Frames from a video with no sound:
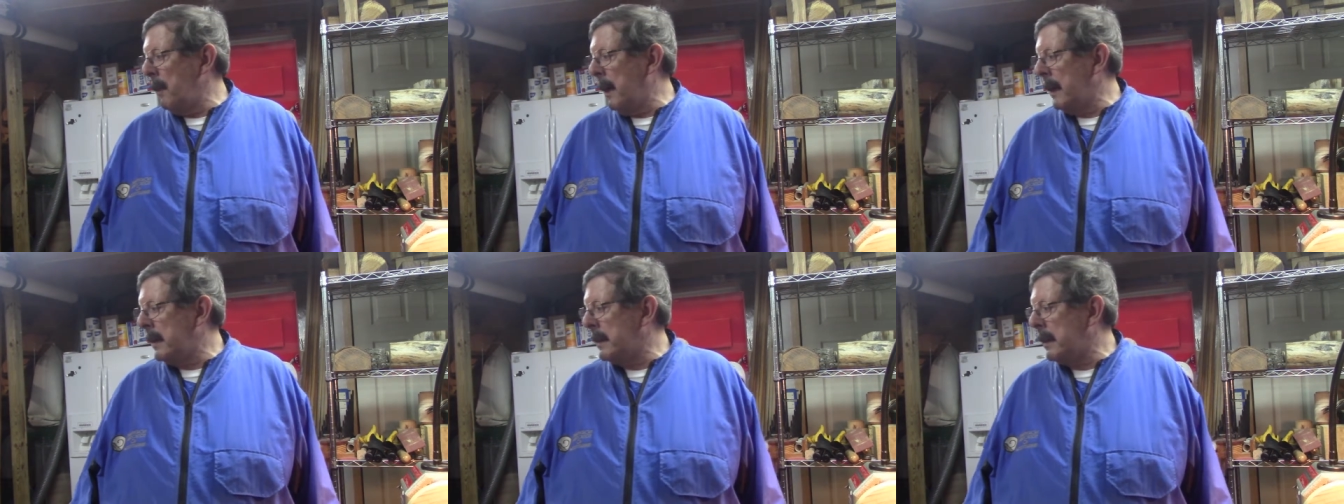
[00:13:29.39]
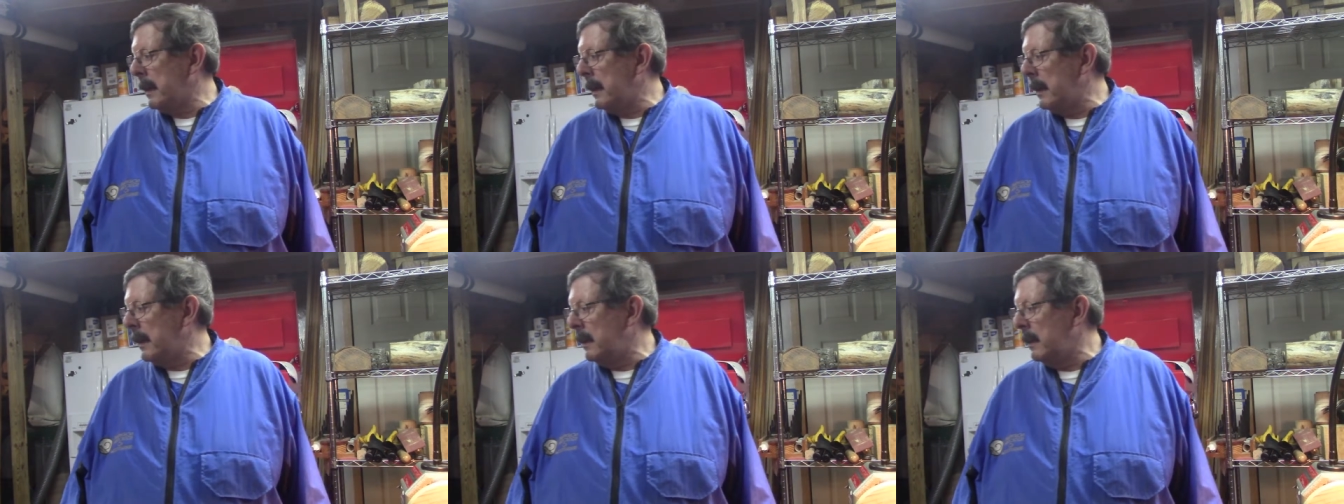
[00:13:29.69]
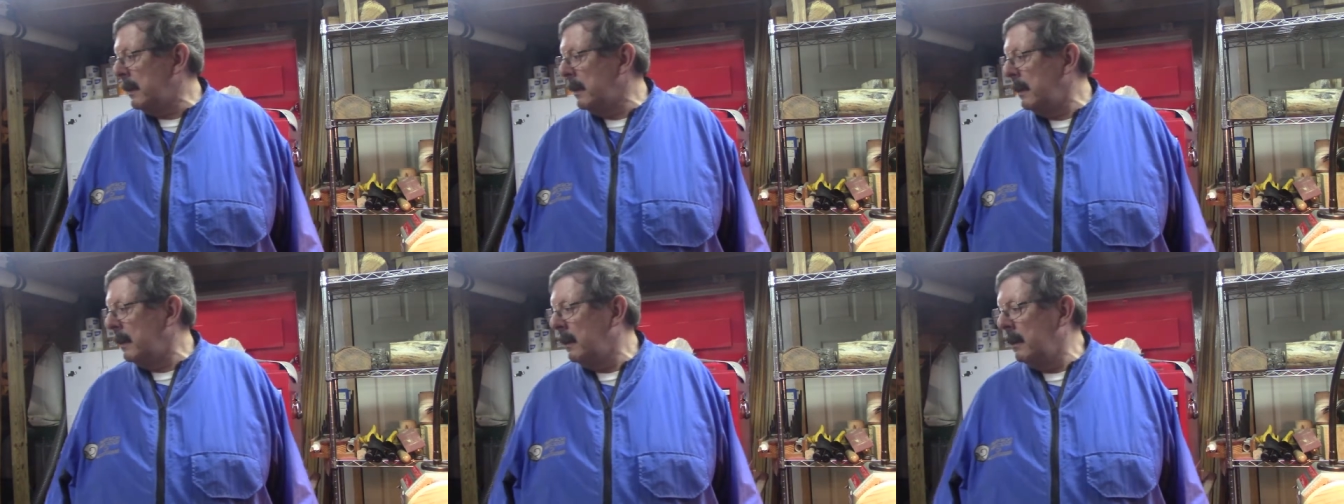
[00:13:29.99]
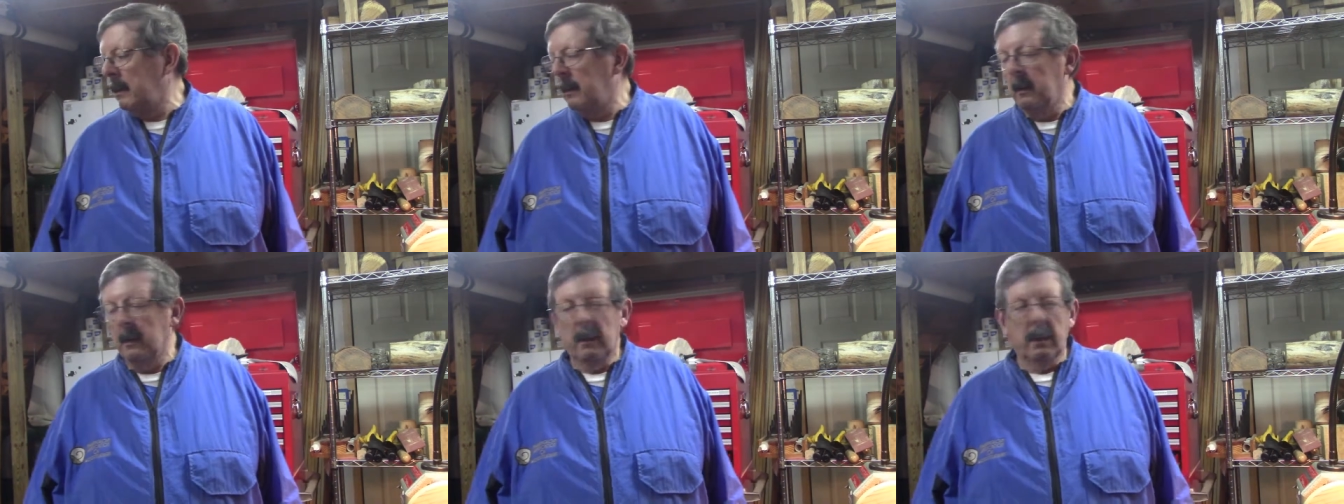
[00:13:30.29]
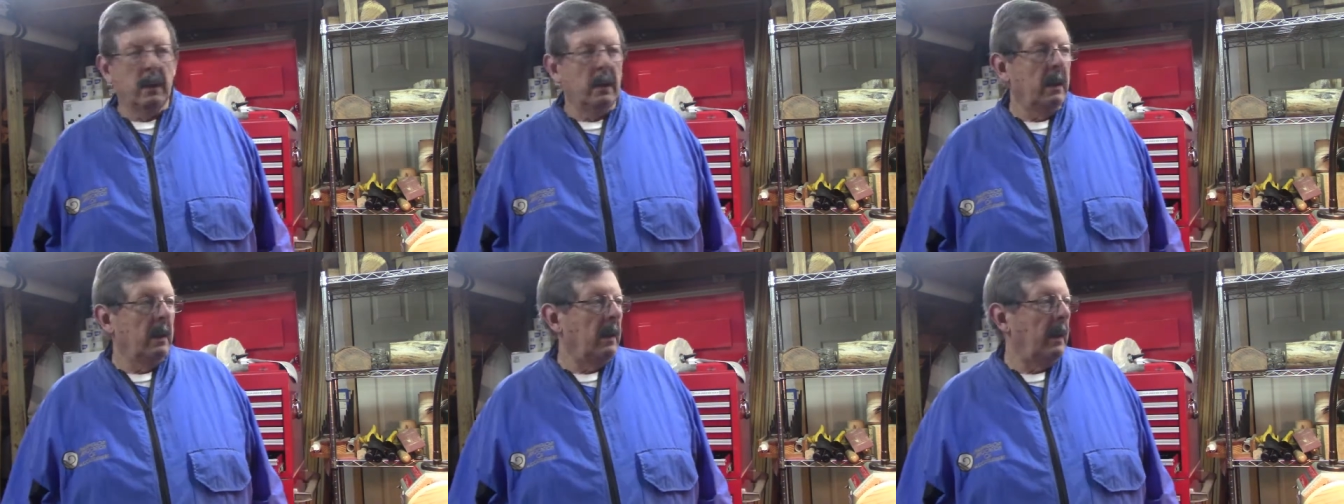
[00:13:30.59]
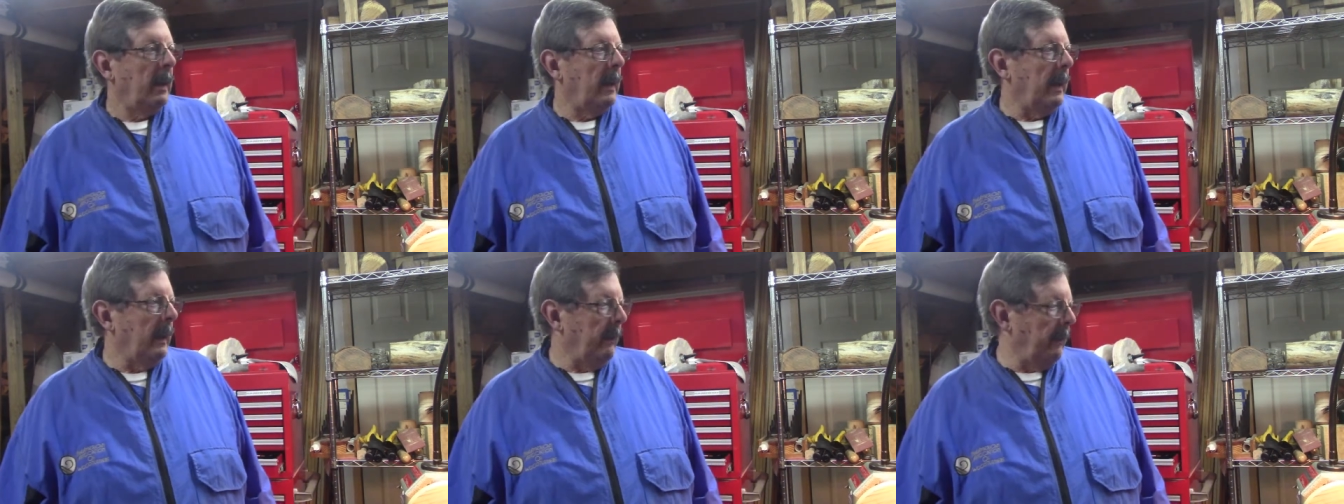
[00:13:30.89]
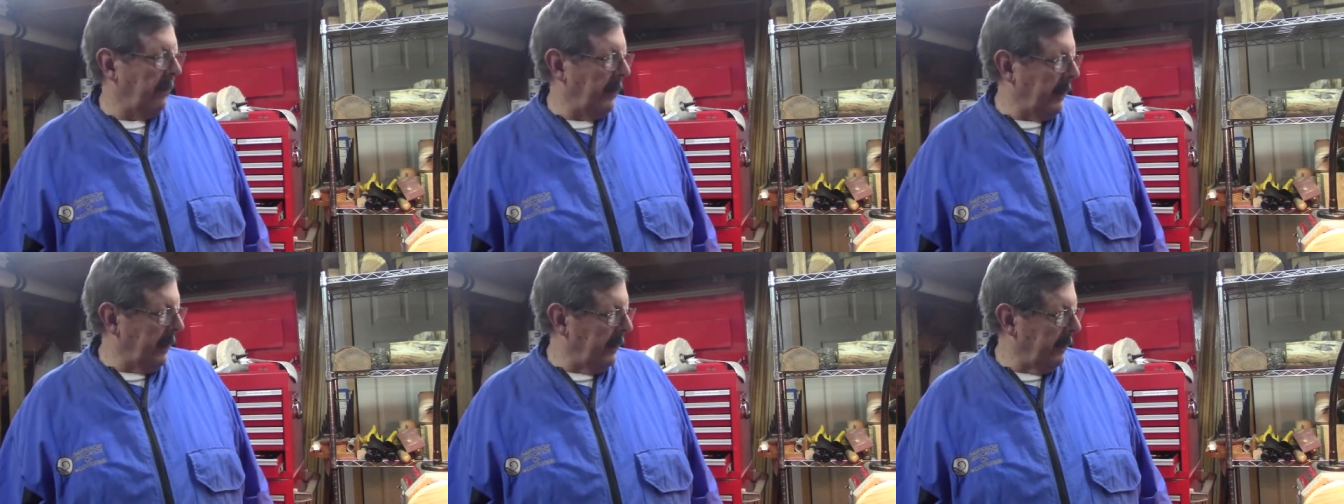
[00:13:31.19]
my tenon
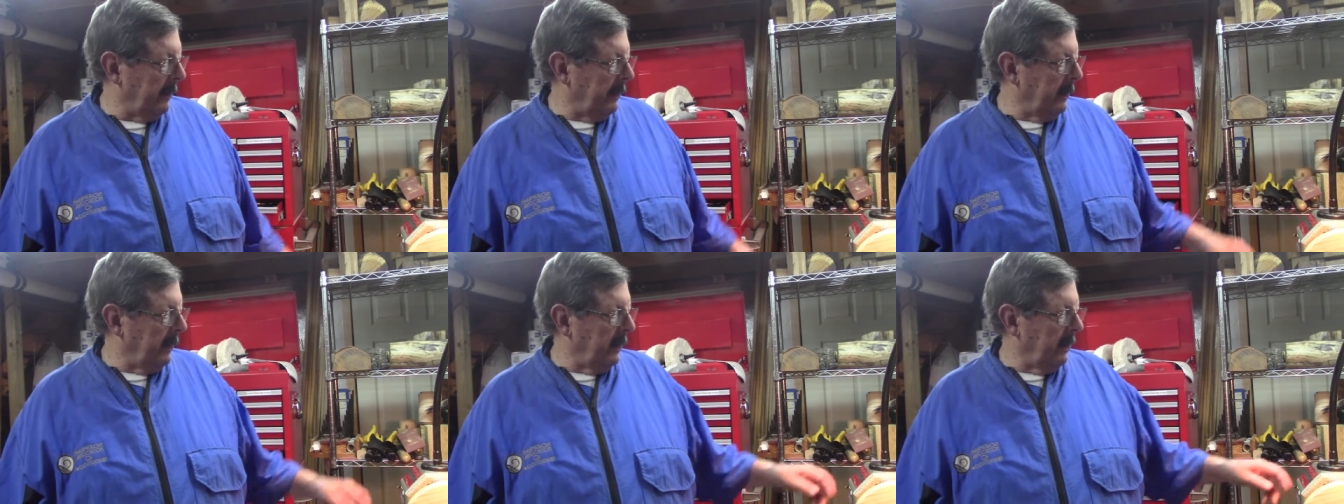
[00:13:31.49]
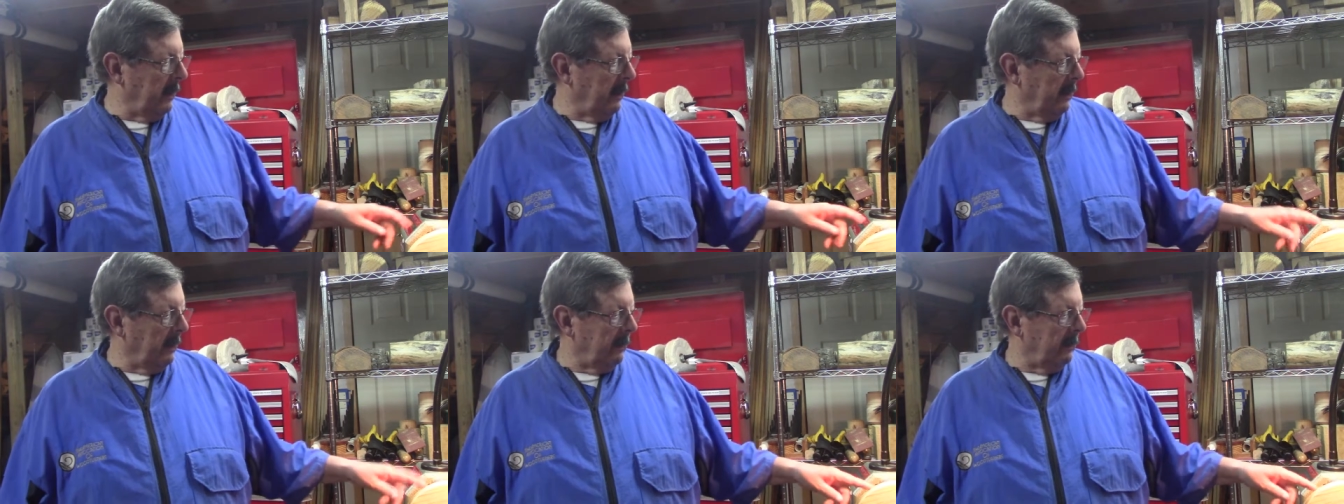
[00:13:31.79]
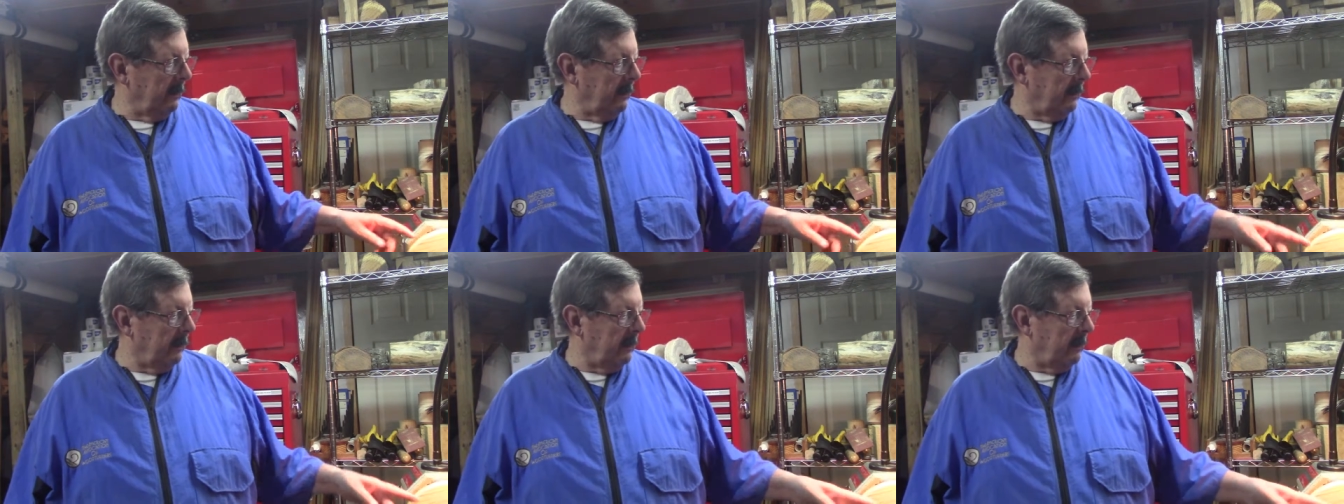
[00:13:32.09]
and then uh,